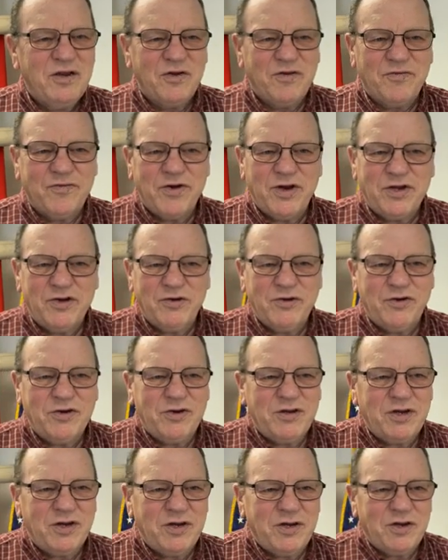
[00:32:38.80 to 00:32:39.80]
You're
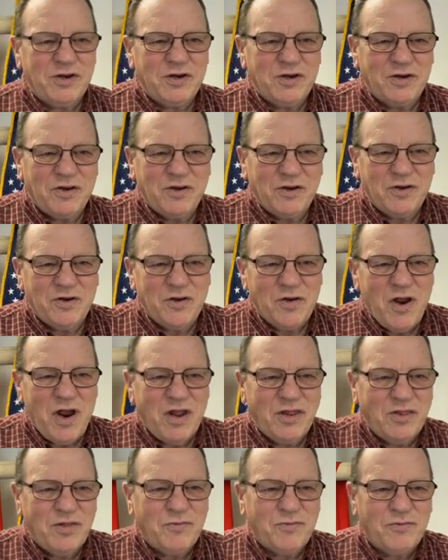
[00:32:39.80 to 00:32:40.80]

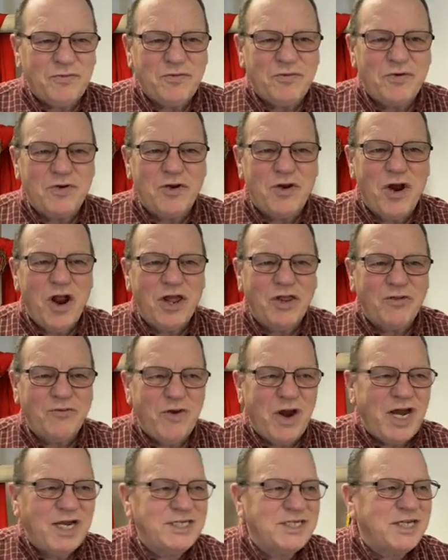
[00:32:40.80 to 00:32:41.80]
on
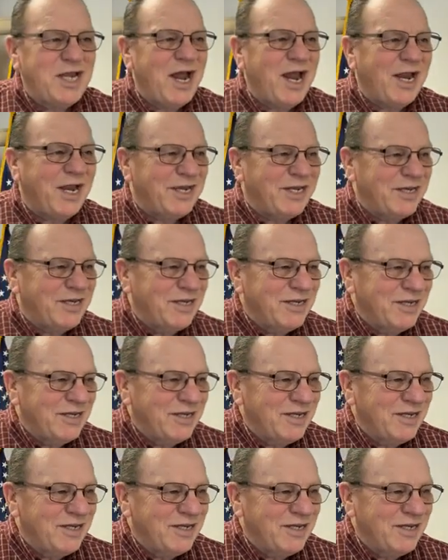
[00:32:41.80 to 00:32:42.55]
the right side.